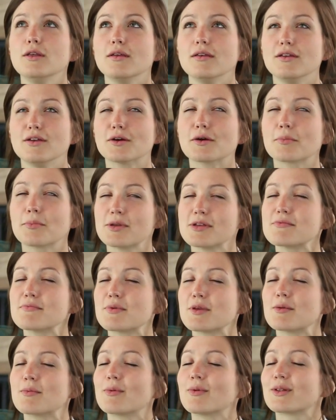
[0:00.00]
European
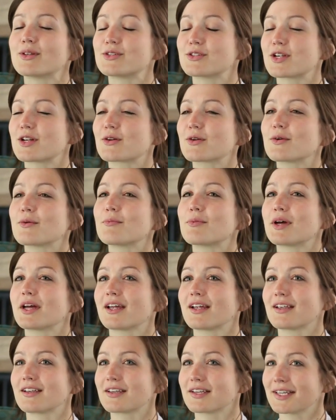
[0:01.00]
people in general,
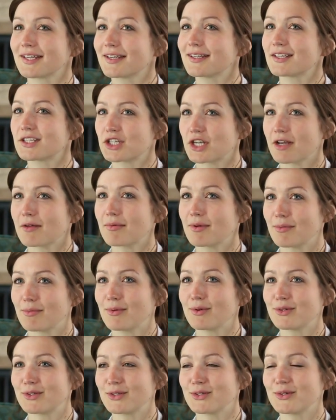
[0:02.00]
but Czech
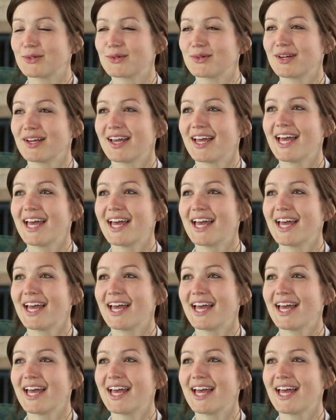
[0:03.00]
people too,